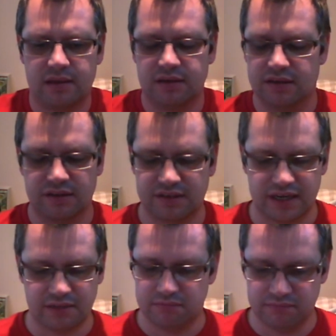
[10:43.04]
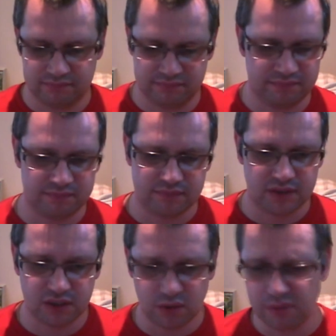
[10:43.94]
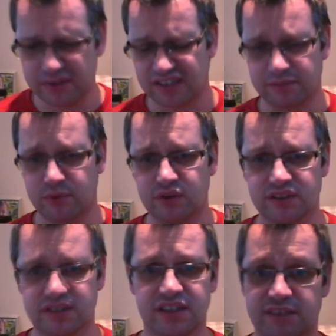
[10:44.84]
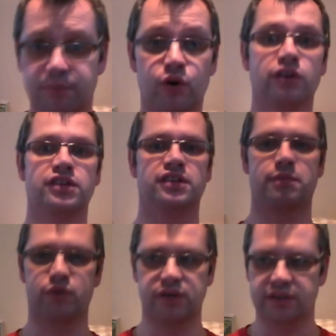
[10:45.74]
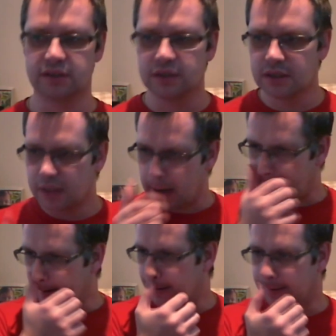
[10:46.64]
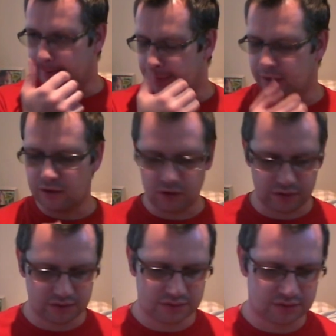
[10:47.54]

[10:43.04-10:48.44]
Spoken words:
as I say, you won't be disappointed. His prices are brilliant. Yeah, they're not like